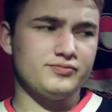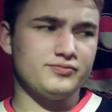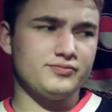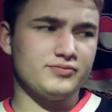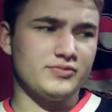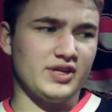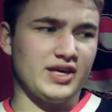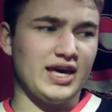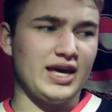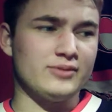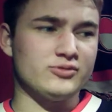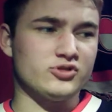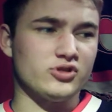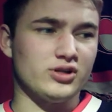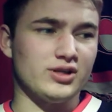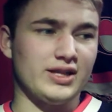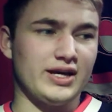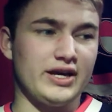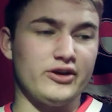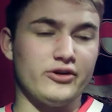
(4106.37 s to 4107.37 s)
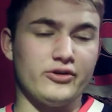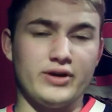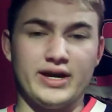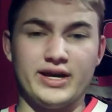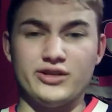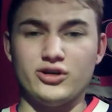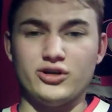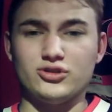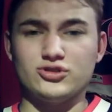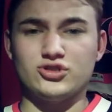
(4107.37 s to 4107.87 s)
the game started later,
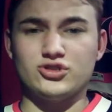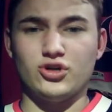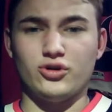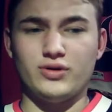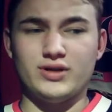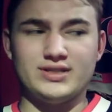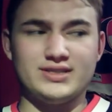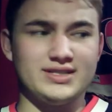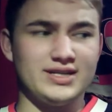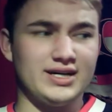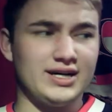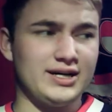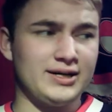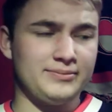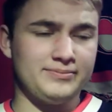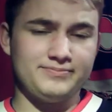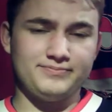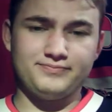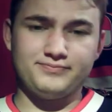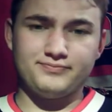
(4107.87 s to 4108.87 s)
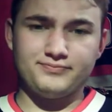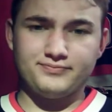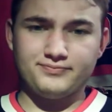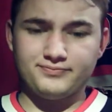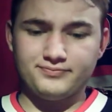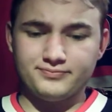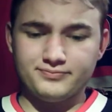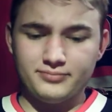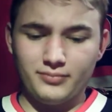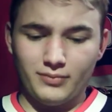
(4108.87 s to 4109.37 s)
and also
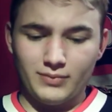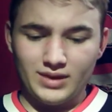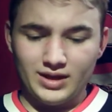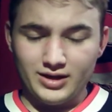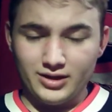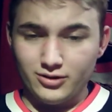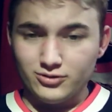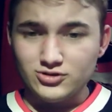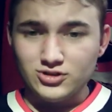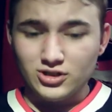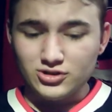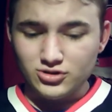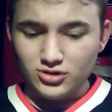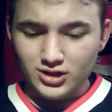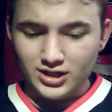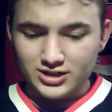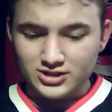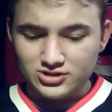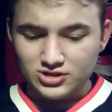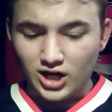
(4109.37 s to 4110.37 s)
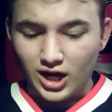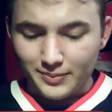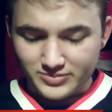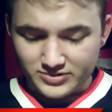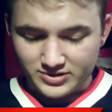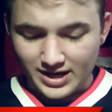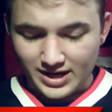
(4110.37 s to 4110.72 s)
there's also a lot of stops,